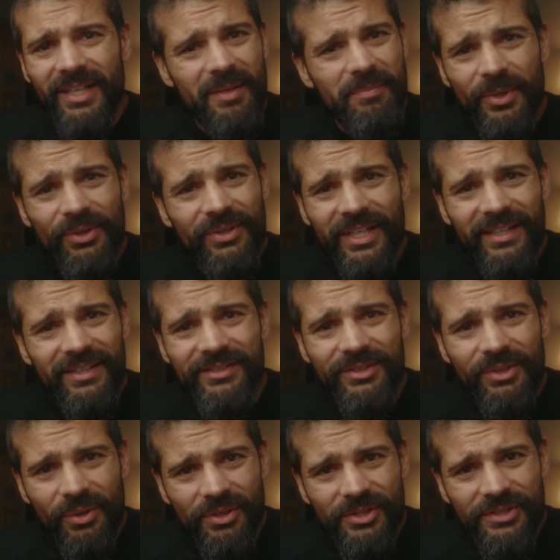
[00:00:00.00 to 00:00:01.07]
That bokeh is
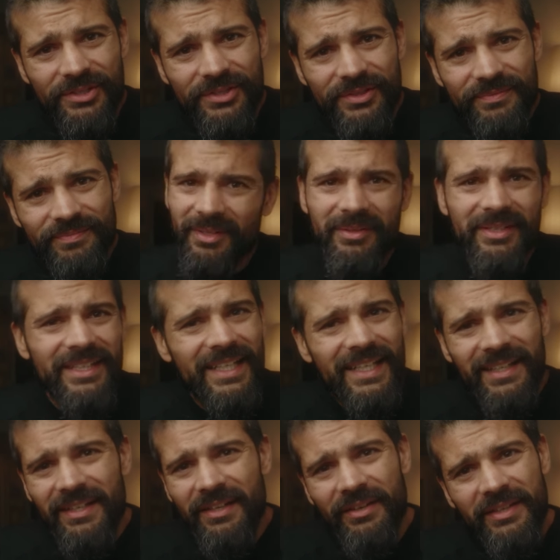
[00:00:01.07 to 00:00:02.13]
gorgeous. And then
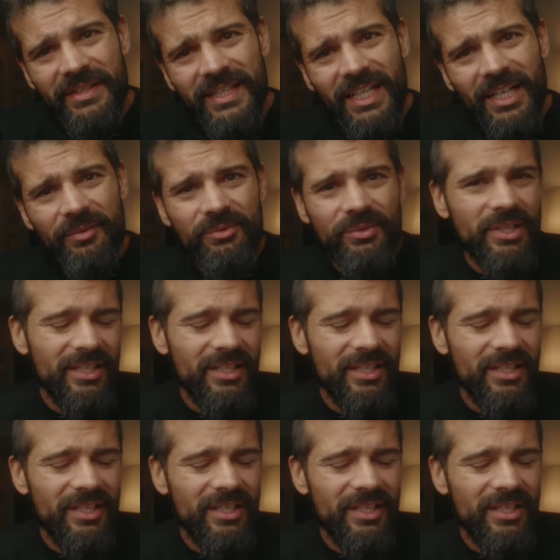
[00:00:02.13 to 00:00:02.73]
at other times when